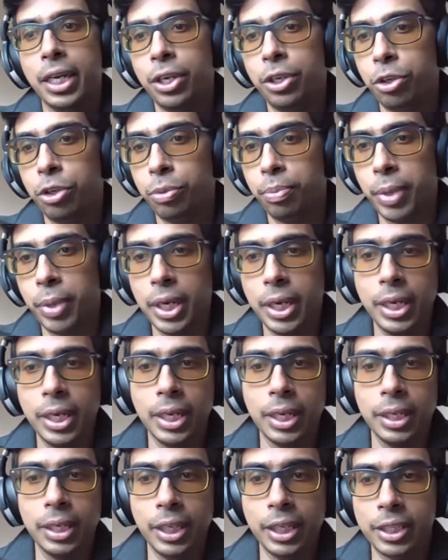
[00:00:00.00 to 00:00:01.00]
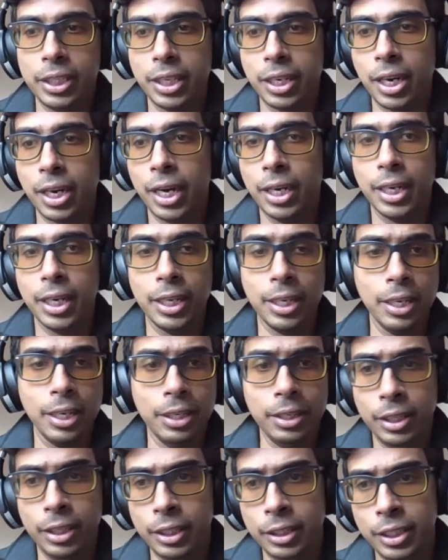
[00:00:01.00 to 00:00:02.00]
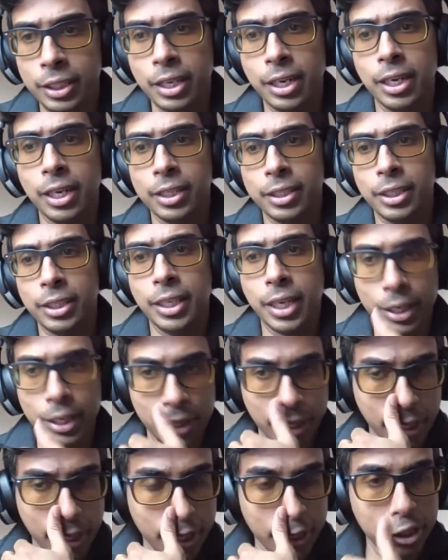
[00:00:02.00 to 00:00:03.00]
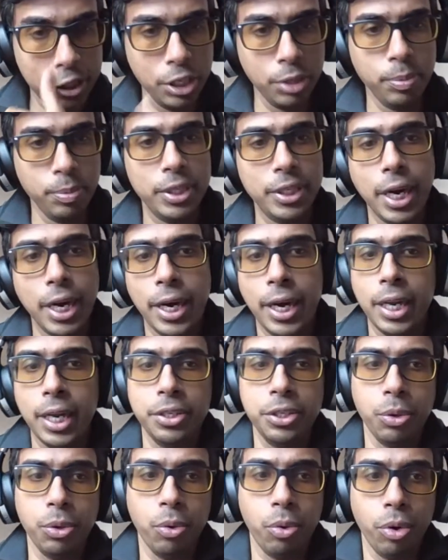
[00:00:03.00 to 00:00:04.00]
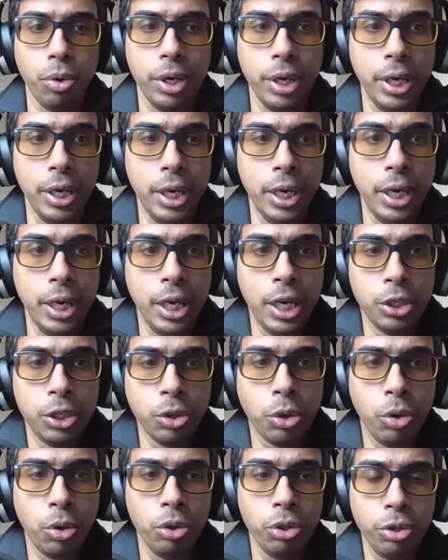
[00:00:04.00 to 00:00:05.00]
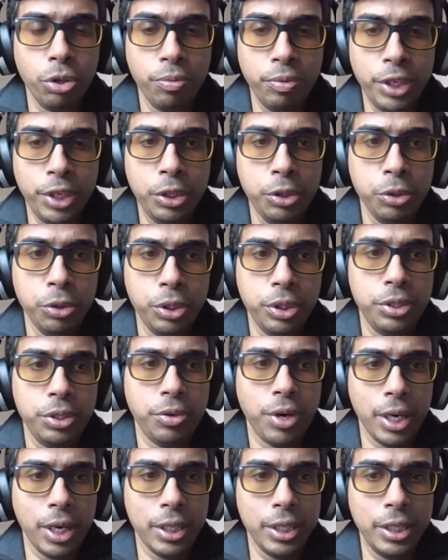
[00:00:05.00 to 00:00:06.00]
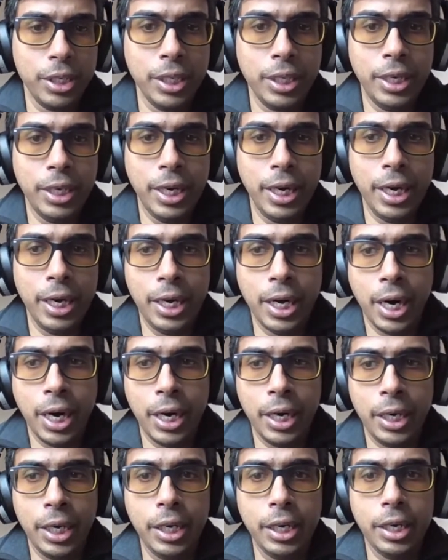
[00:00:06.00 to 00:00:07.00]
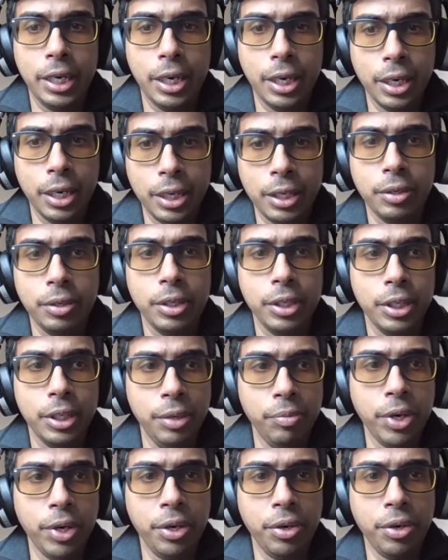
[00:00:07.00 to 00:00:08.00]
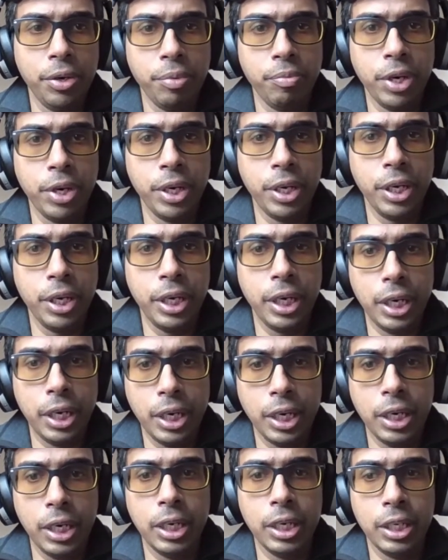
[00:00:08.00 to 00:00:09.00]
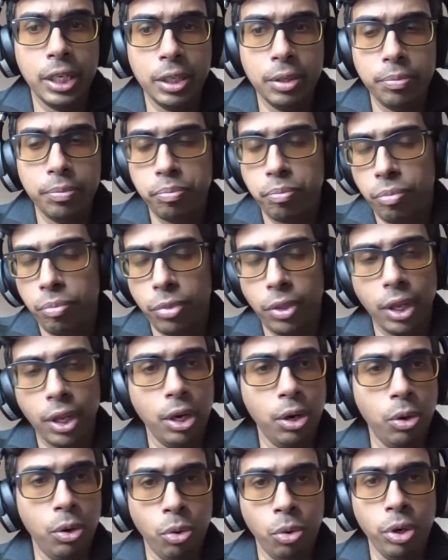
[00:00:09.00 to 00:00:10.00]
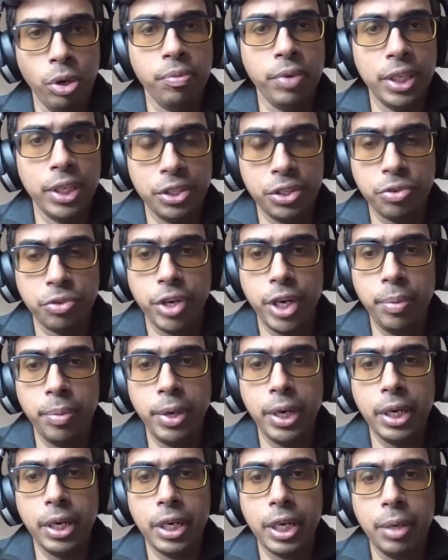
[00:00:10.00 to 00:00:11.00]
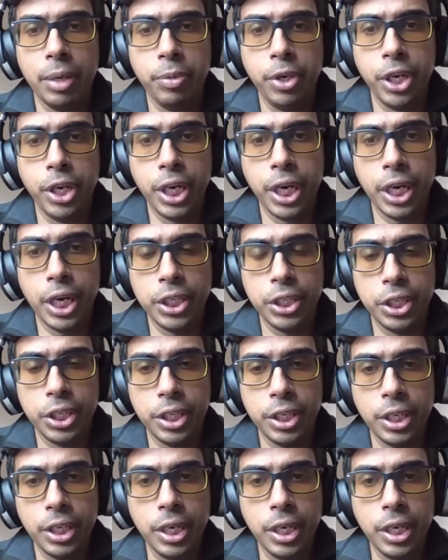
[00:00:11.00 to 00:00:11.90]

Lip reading: you may deserialize it at the consumer side, and so on. So although we use structured data in event-driven or event streaming communication,